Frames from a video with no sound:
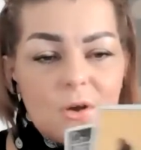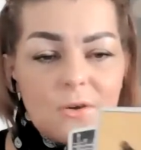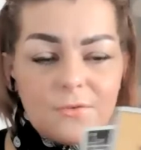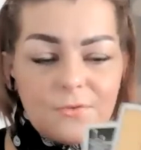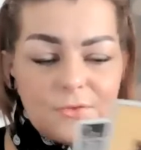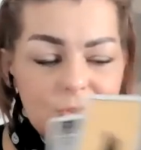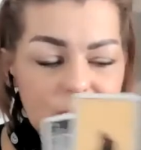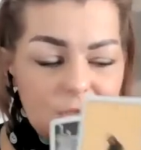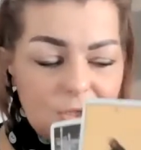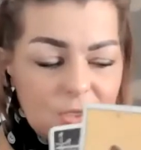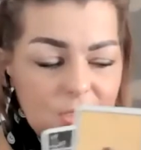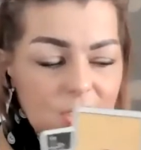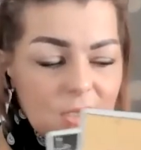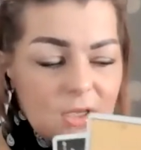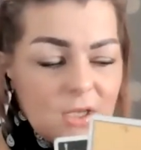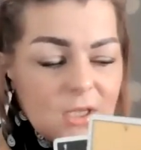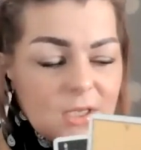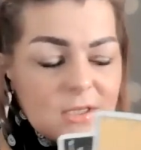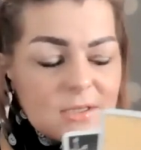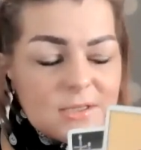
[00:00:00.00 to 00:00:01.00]
of the
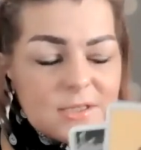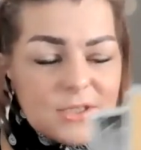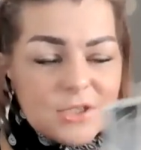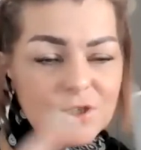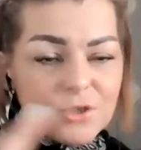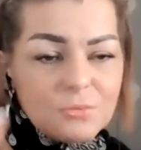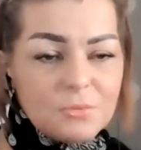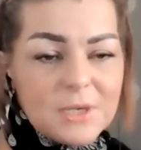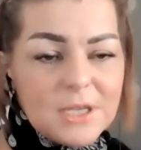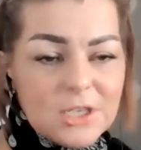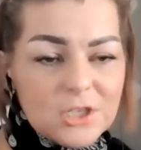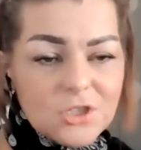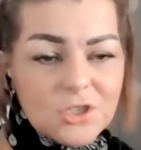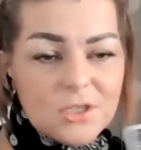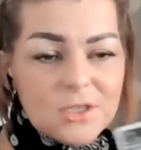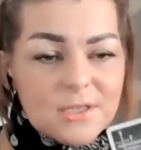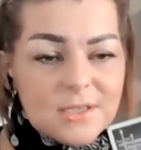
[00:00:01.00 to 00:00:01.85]
situation.